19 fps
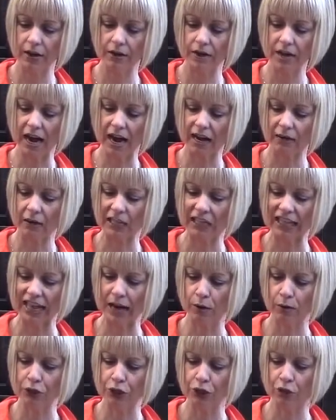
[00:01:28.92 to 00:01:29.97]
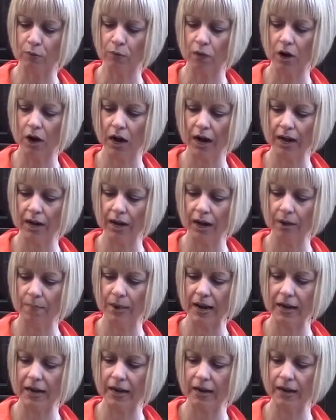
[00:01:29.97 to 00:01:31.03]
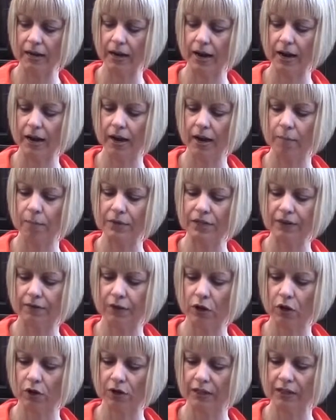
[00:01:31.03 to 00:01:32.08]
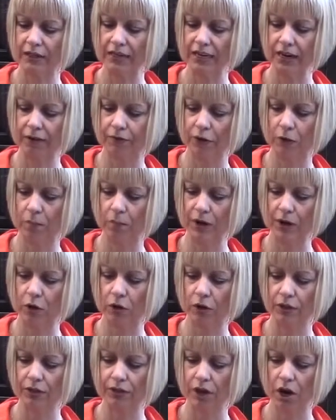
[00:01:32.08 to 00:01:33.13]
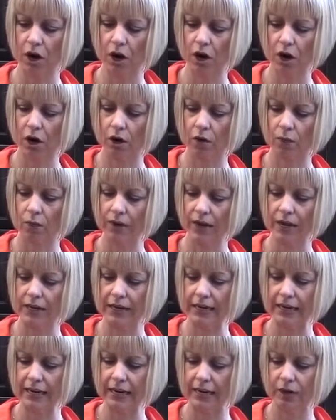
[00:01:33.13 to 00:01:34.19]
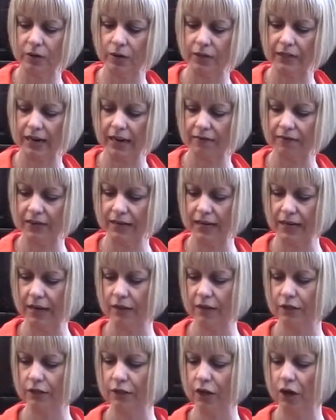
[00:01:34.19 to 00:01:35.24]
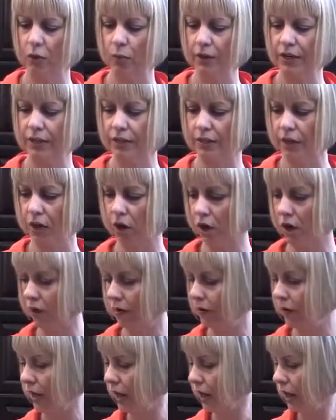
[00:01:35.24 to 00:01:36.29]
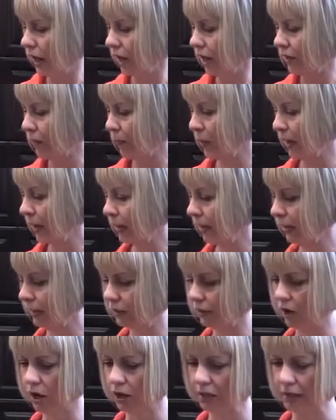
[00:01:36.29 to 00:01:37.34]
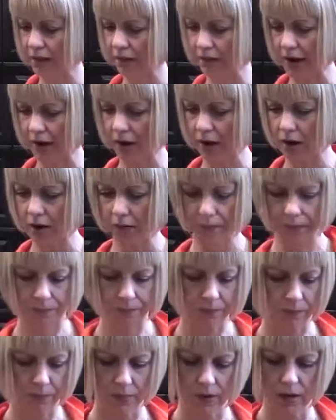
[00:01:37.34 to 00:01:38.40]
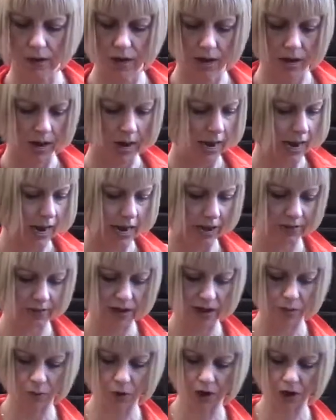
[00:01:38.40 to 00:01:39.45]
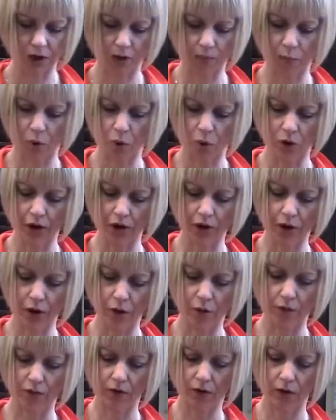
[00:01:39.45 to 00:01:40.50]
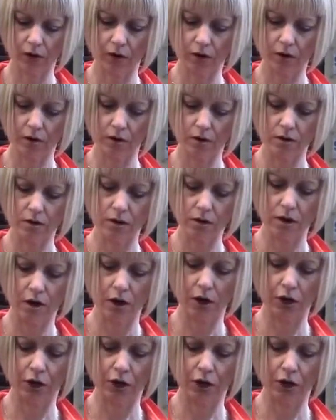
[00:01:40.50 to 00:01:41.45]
not cloud your brine and make it difficult to see if your pickles are ready to eat or safe to eat. So we dissolve the pickling salt in there, and then we're going to pour it over our